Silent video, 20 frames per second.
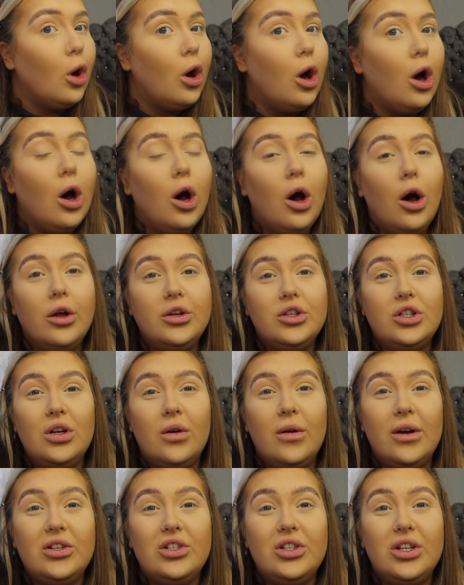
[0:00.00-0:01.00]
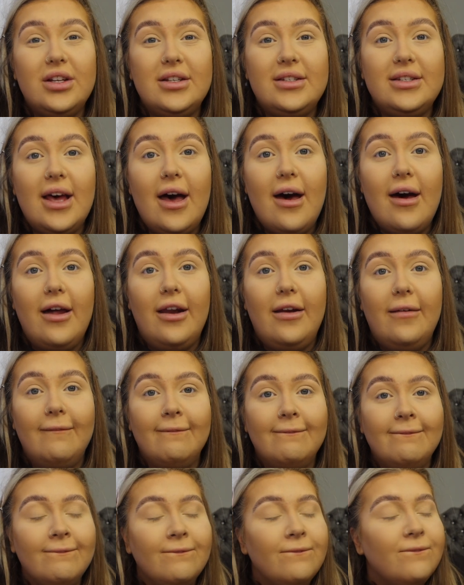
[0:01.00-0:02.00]
Oh, do you know what I should have done?
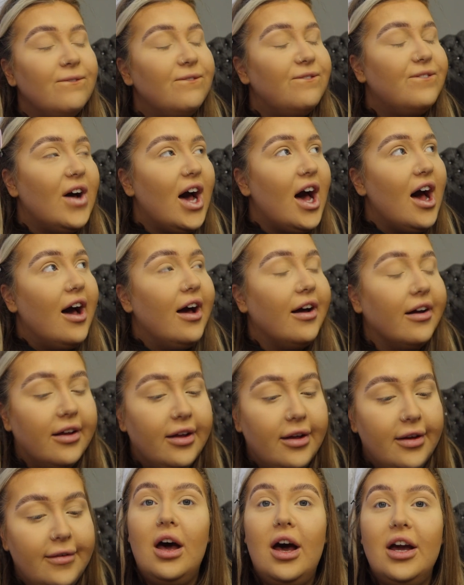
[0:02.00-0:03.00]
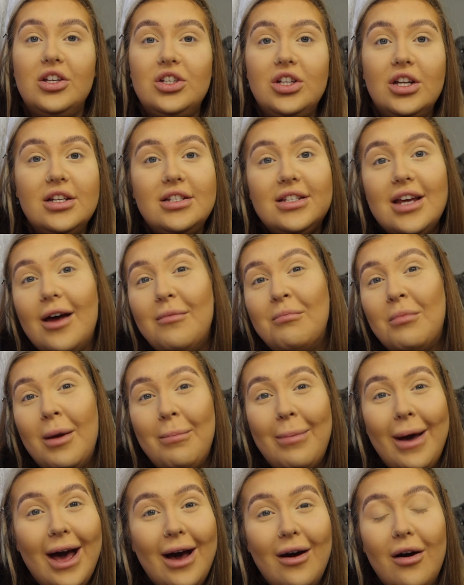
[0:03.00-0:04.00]
Fuck. I should have done my
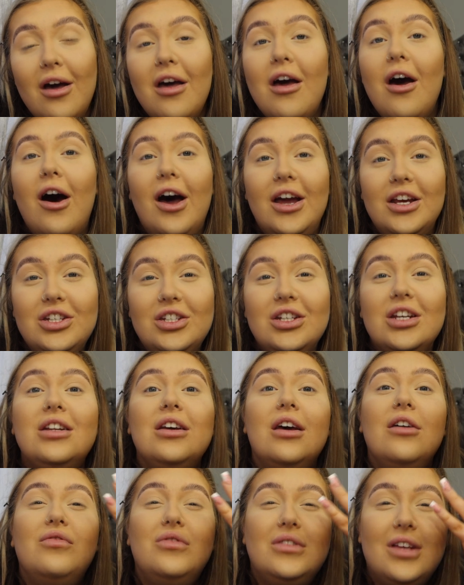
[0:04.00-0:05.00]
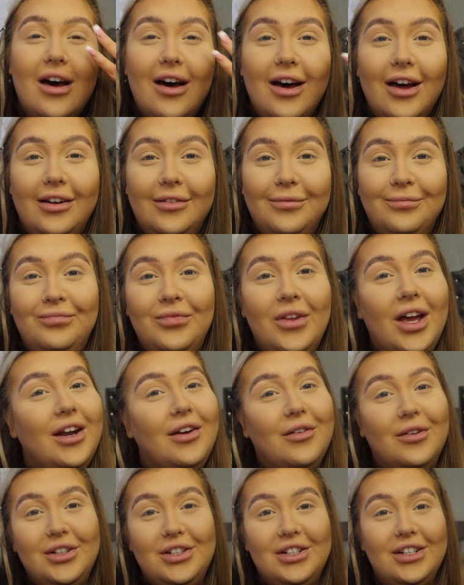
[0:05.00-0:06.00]
powder. I should have done. I
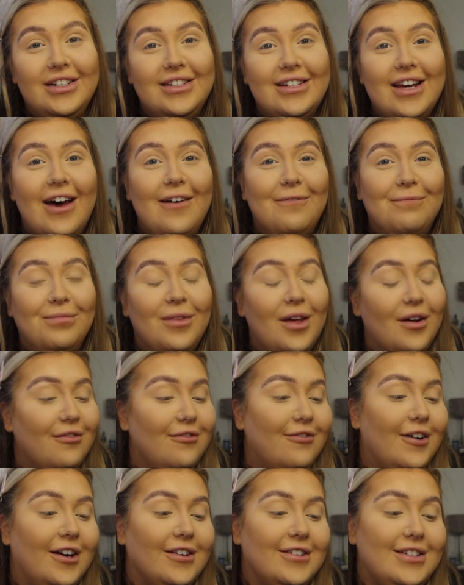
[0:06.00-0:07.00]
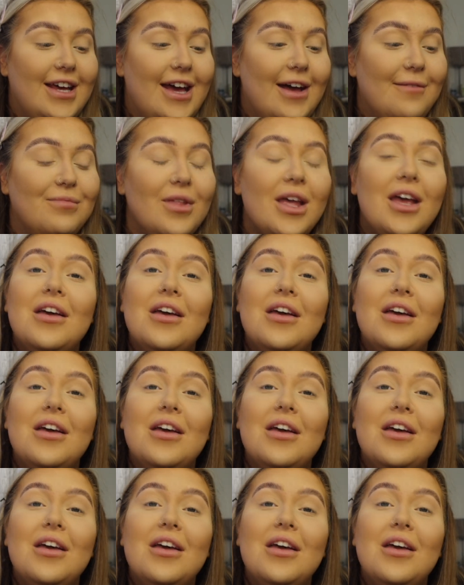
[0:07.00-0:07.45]
know what I should have done. I fucked it.